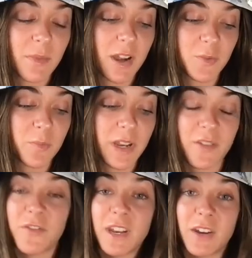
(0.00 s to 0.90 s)
much
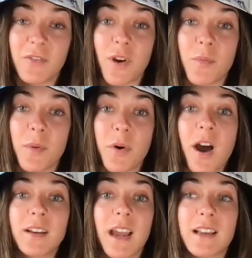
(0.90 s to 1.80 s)
benefiting from the
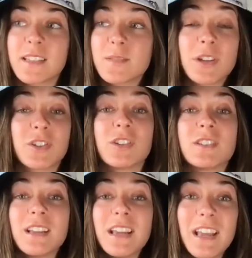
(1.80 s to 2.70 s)
podcast as much as